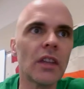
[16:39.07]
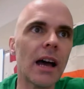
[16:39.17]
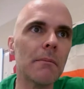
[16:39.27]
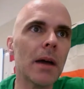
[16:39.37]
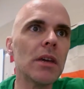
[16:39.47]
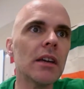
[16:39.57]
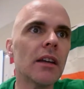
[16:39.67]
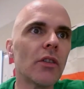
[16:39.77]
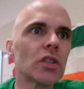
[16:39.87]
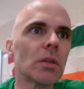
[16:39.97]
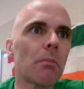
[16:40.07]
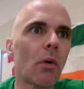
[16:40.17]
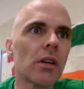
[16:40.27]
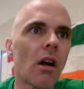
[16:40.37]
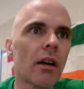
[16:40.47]
So that might be another
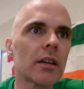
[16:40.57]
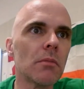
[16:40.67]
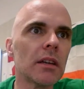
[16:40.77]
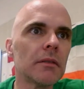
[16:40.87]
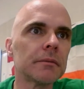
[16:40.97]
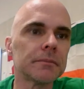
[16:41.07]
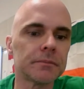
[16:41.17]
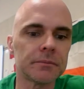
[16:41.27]
supporting argument.